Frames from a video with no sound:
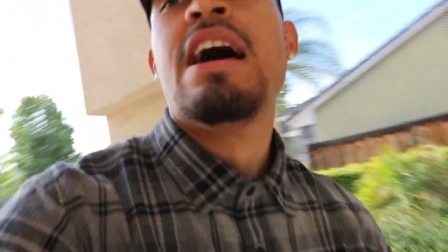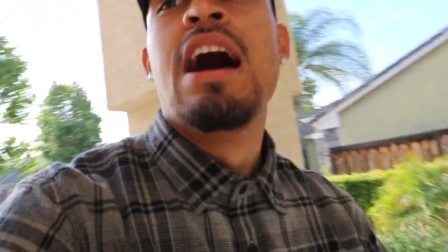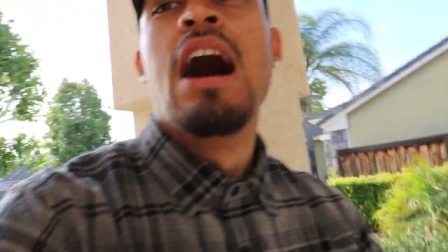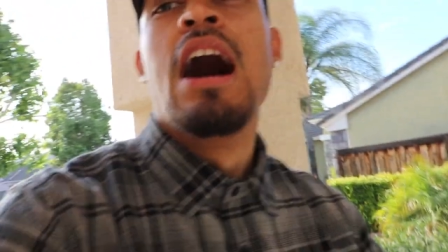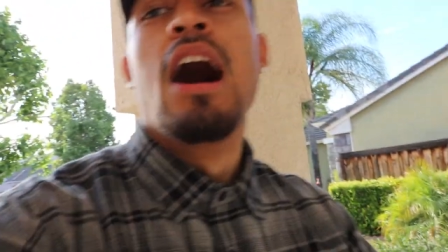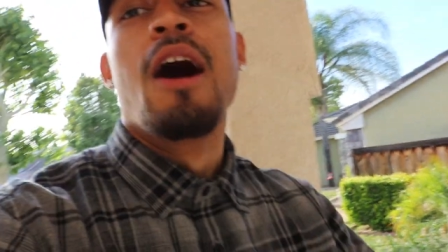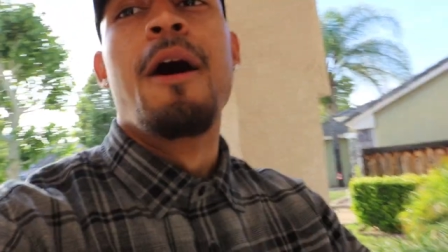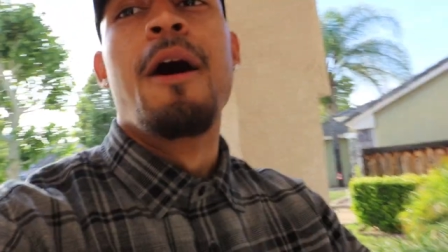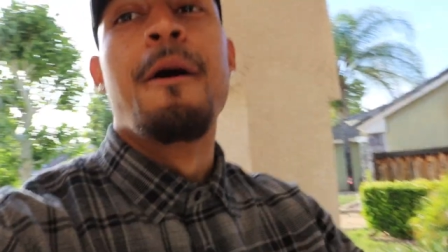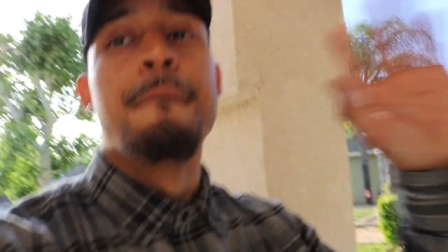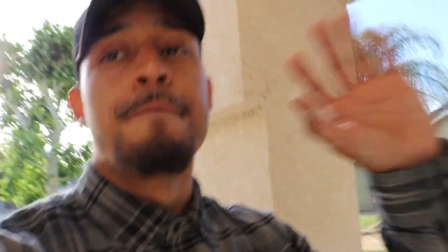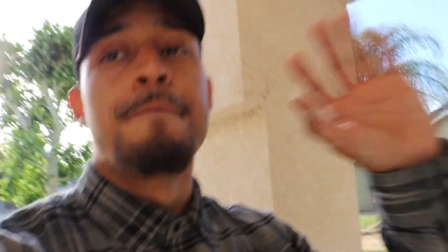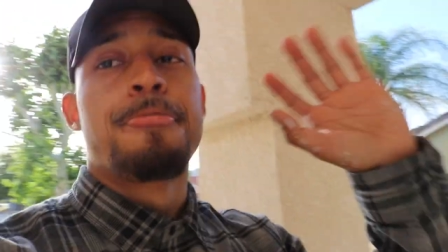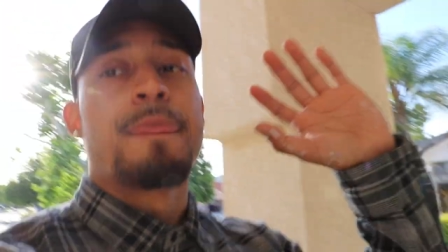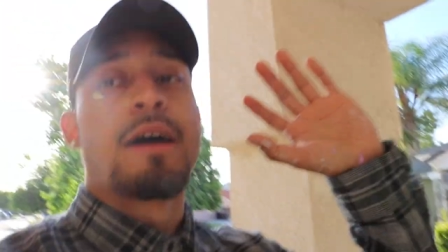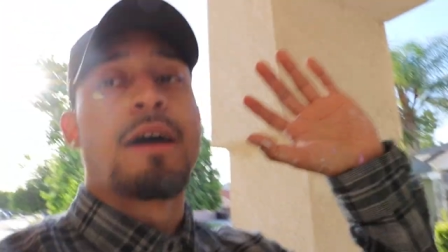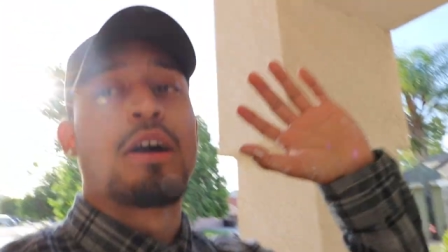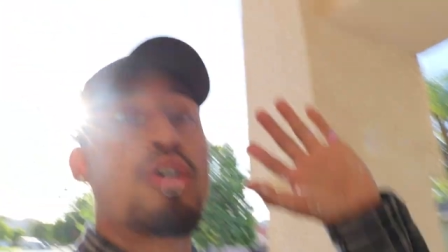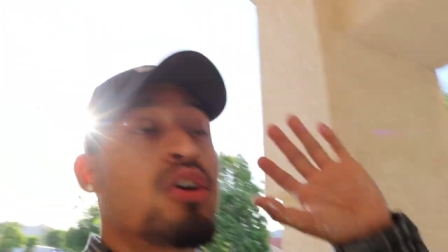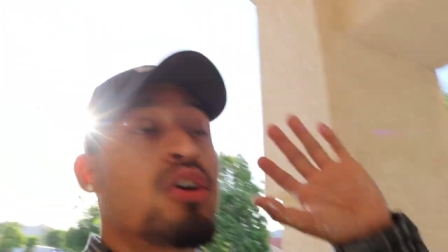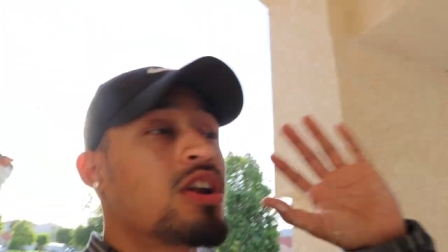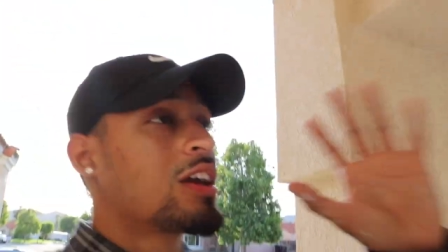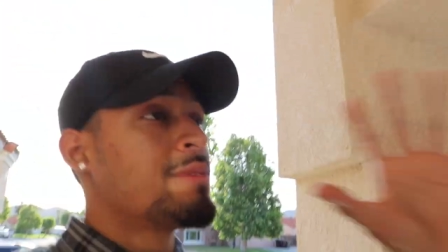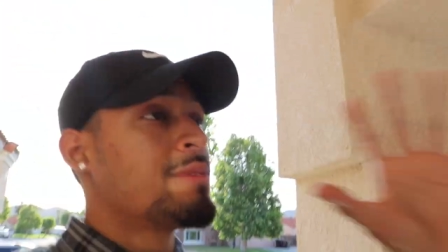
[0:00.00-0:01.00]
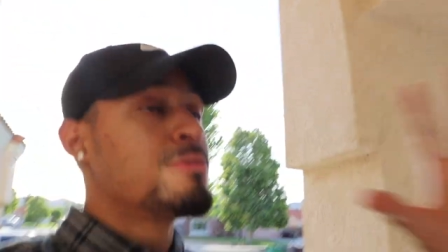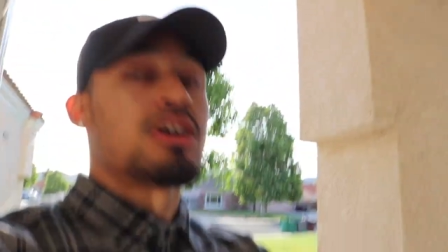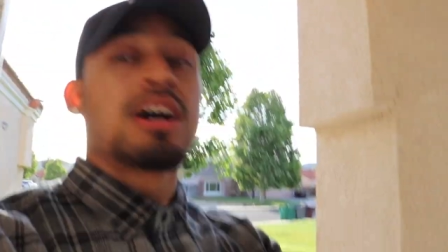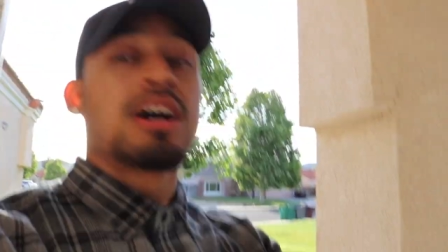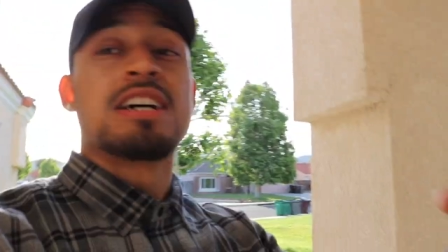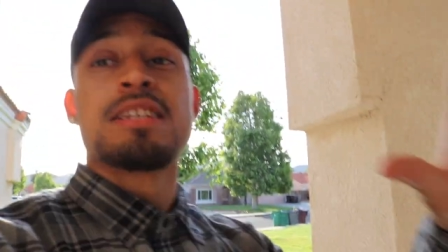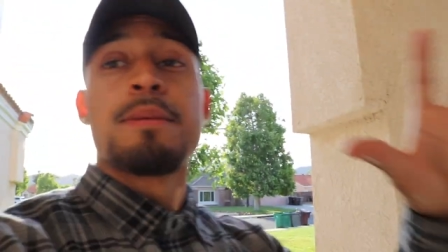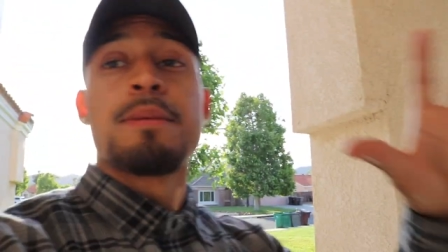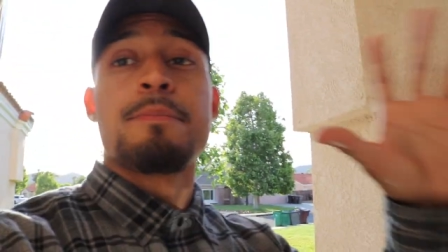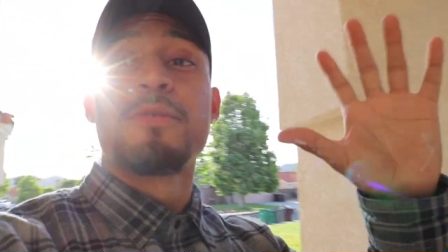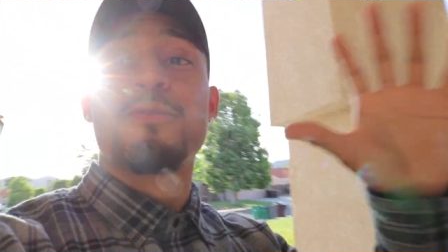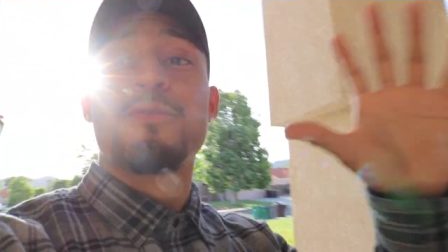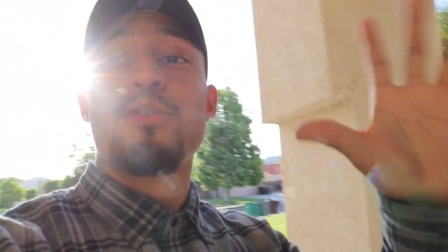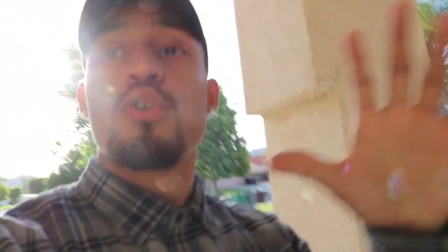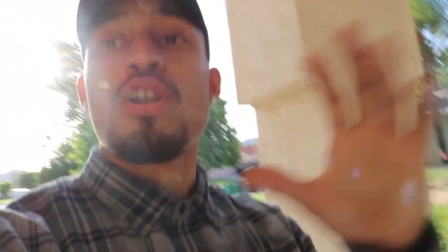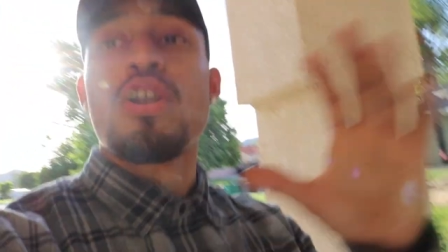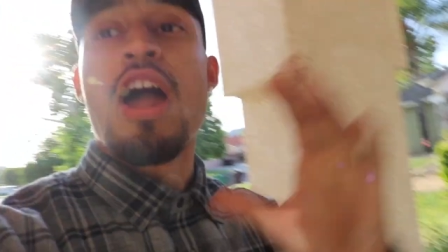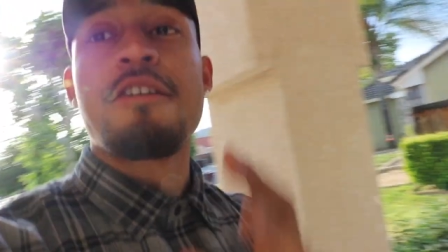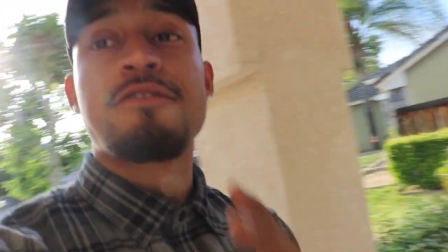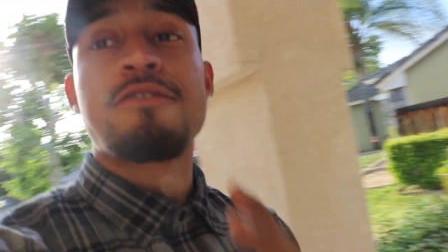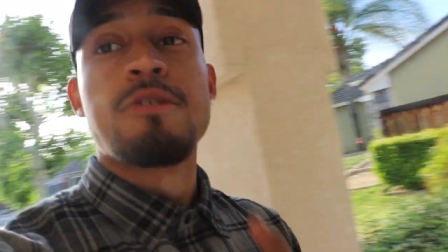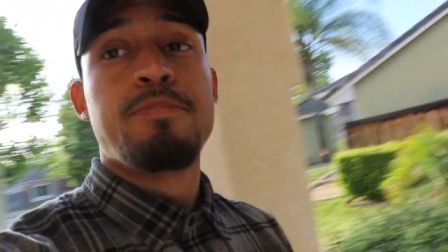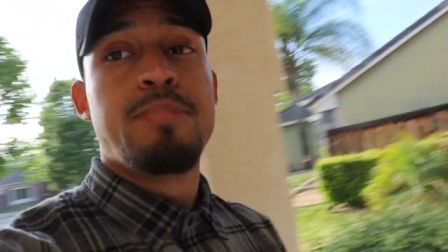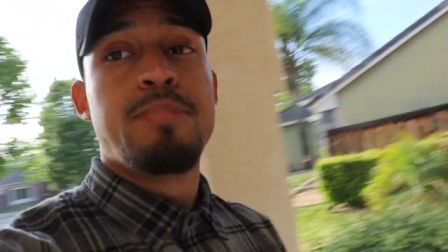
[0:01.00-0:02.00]
um, I'm gonna give you guys a before and
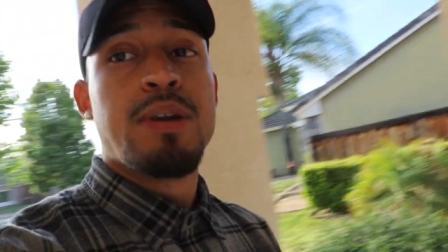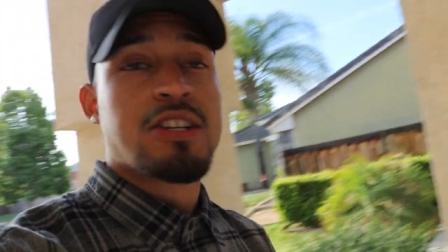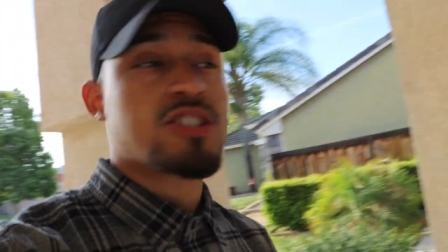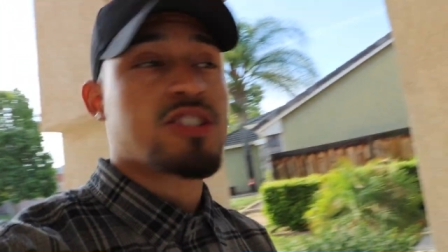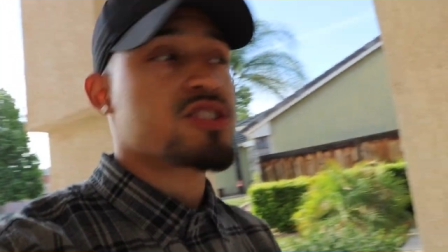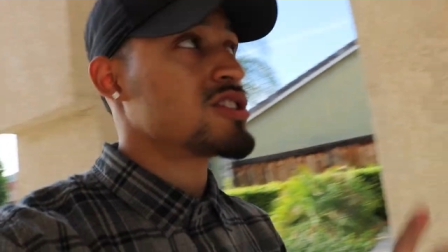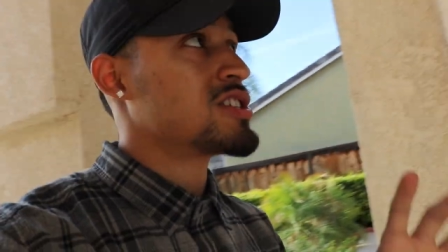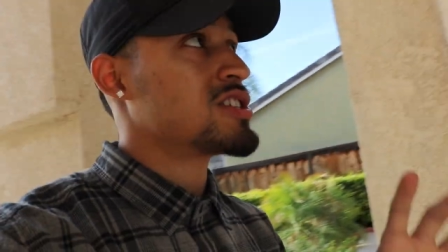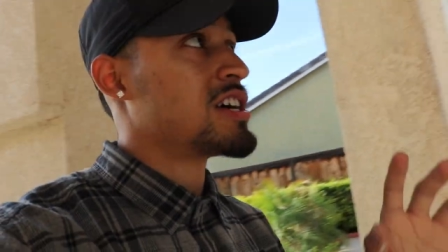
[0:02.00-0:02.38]
after pictures.